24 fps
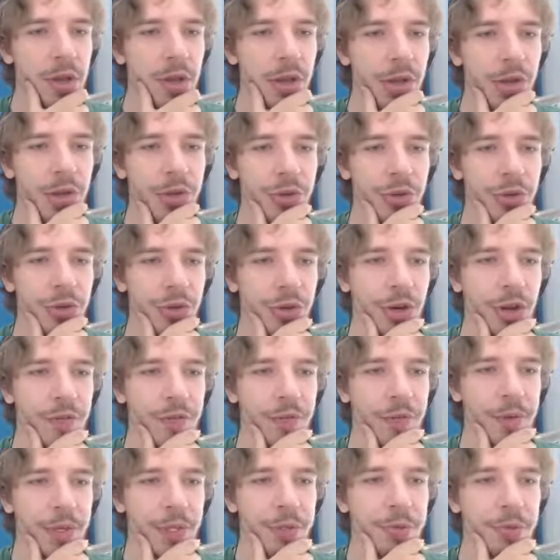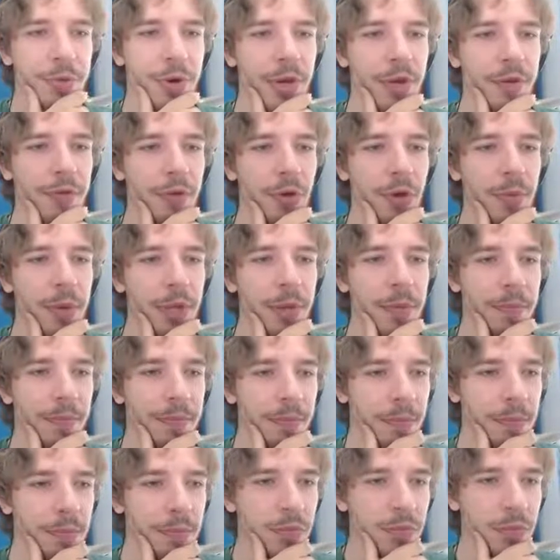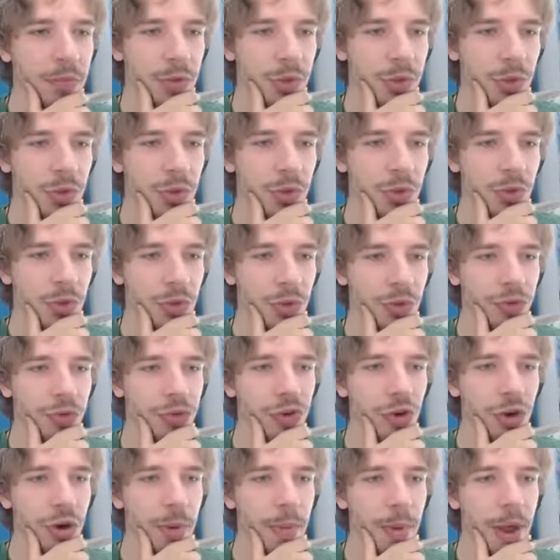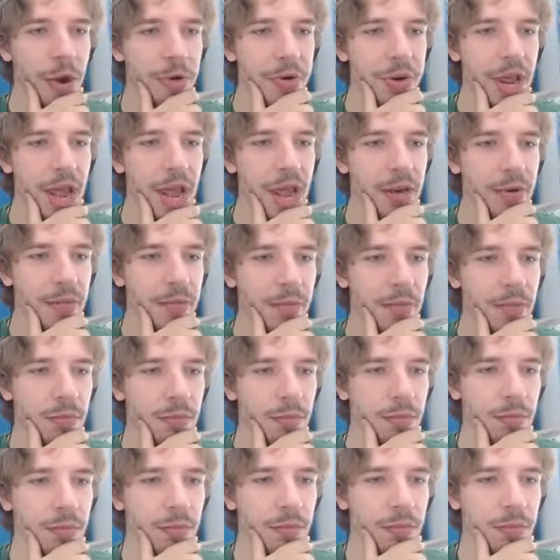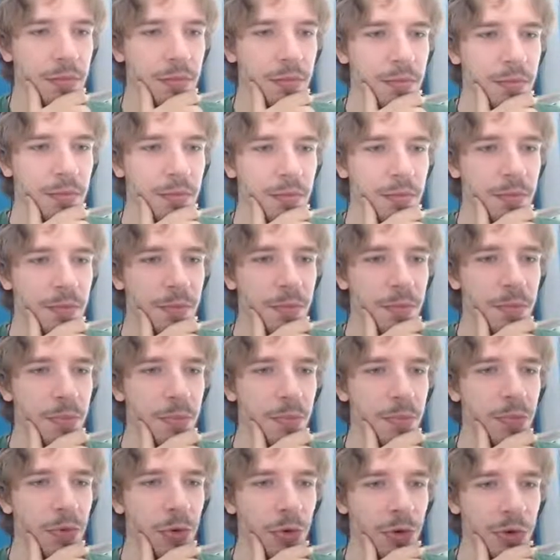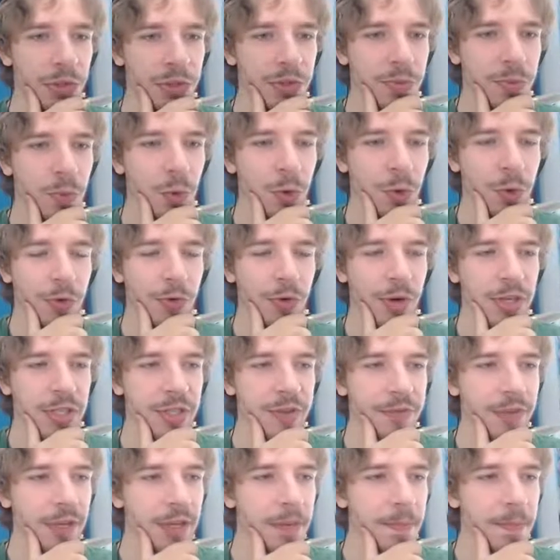Turn off the respirator for me. You sure about that? Points more aggressively.